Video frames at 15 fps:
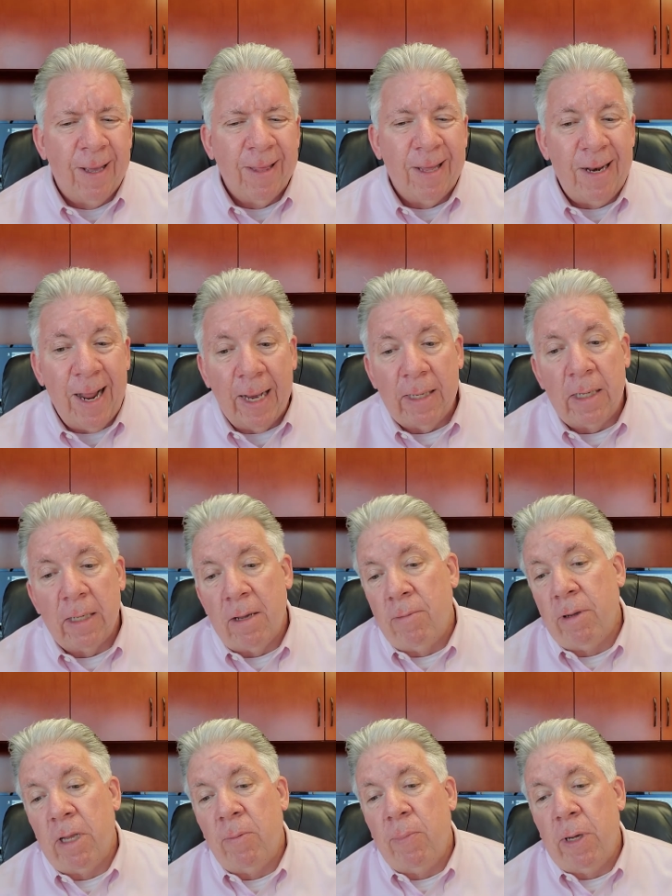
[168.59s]
The next is
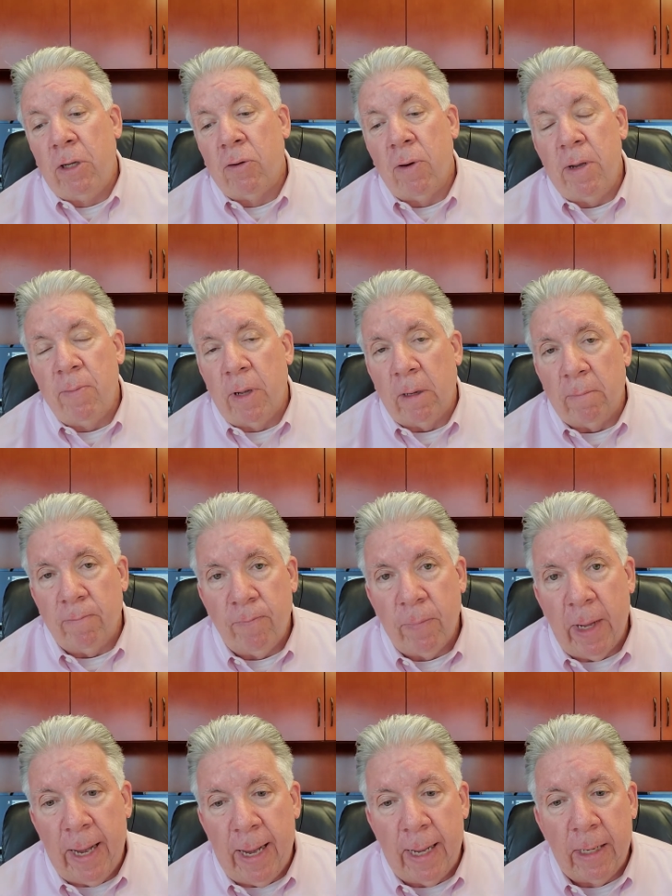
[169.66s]
going to be treatment
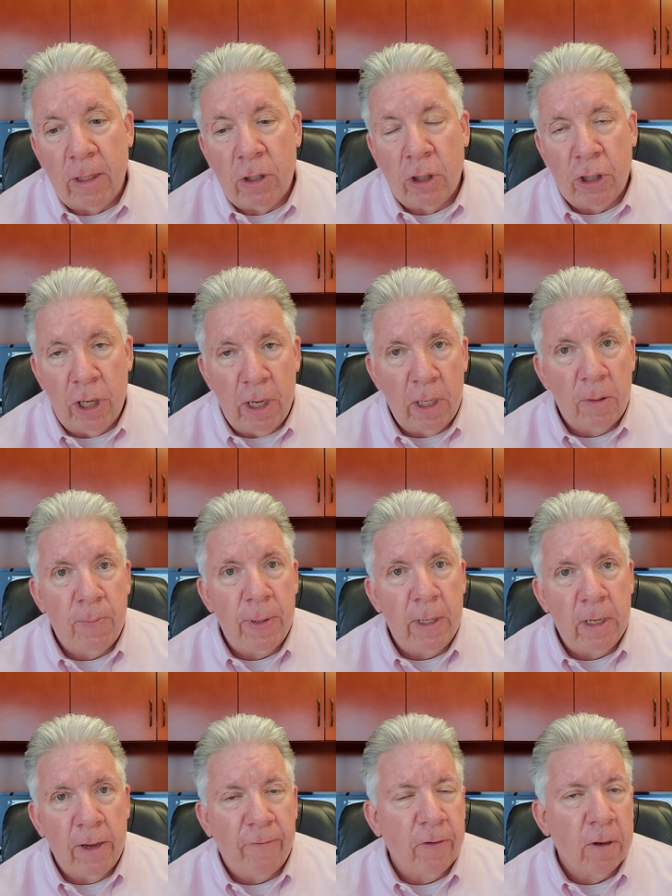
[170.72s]
and she's
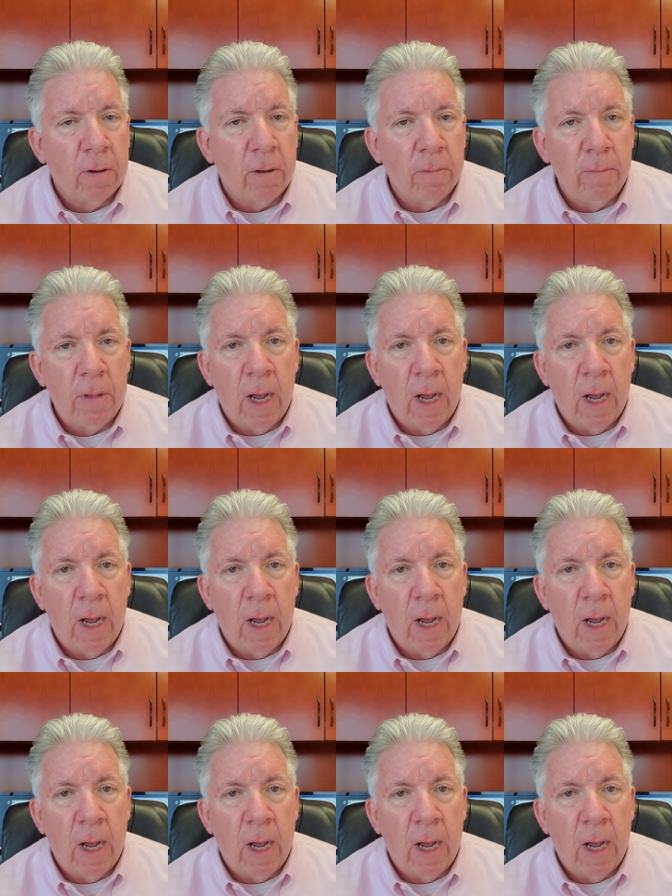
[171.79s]
been difficult.